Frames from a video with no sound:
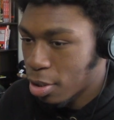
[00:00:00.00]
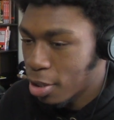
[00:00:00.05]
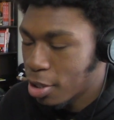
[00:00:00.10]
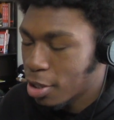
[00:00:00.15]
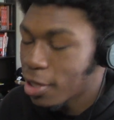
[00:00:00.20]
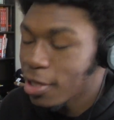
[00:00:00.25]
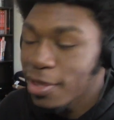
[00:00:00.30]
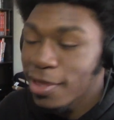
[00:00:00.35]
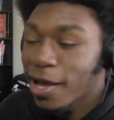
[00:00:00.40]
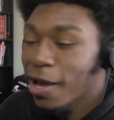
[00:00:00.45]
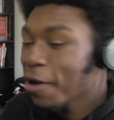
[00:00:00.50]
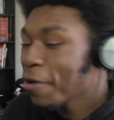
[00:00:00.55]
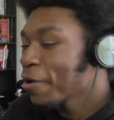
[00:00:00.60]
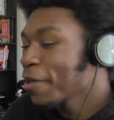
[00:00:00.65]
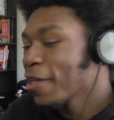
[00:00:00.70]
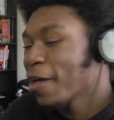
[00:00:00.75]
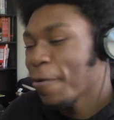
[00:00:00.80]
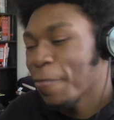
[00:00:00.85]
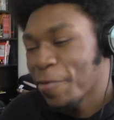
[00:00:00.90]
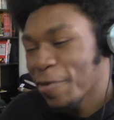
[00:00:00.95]
He's not
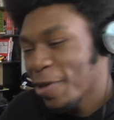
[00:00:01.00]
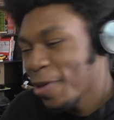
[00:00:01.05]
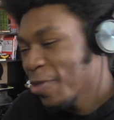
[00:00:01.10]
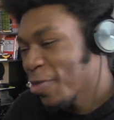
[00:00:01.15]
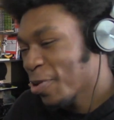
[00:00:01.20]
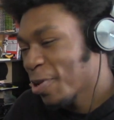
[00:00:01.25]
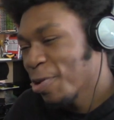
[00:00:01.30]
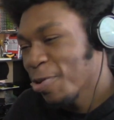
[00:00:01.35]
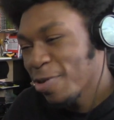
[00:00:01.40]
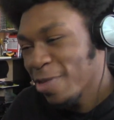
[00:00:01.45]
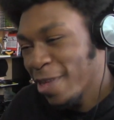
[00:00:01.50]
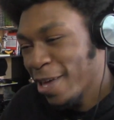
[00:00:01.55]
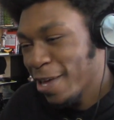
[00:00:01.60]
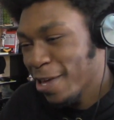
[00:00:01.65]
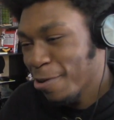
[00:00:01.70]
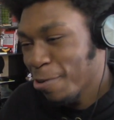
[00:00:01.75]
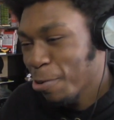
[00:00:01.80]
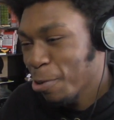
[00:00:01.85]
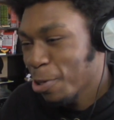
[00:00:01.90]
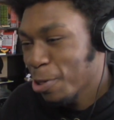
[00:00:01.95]
gonna help you either. He was like,
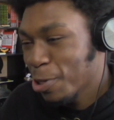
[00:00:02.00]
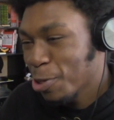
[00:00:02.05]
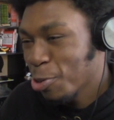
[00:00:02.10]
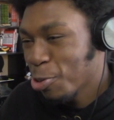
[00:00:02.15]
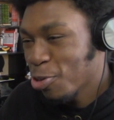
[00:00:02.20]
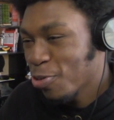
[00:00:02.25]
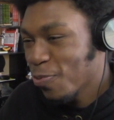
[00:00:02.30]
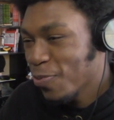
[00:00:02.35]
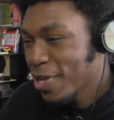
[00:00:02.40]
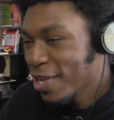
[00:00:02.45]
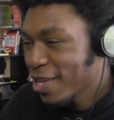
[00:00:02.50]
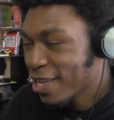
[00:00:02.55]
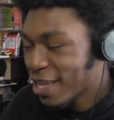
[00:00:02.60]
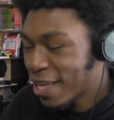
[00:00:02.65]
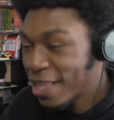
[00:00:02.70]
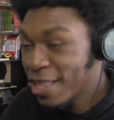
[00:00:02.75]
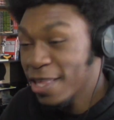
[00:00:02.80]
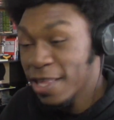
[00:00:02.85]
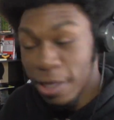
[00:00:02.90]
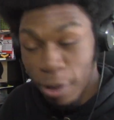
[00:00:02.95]
"You gonna use me?"
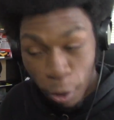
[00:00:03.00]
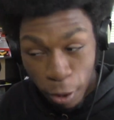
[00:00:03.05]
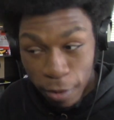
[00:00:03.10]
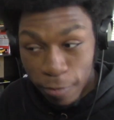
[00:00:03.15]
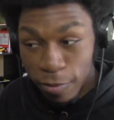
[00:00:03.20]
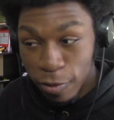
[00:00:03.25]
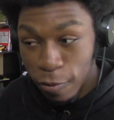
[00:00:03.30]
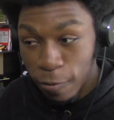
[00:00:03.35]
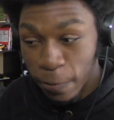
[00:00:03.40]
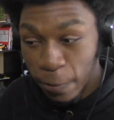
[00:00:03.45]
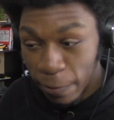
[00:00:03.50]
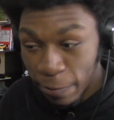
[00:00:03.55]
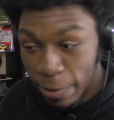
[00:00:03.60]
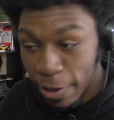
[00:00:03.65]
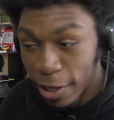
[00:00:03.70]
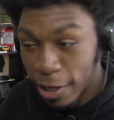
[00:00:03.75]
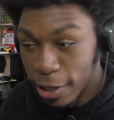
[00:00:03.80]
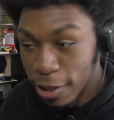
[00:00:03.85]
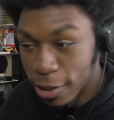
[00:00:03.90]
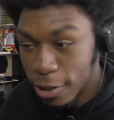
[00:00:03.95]
And he called him Super
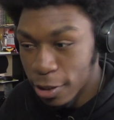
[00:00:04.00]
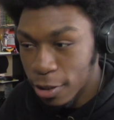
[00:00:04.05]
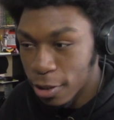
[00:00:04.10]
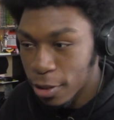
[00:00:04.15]
Pig.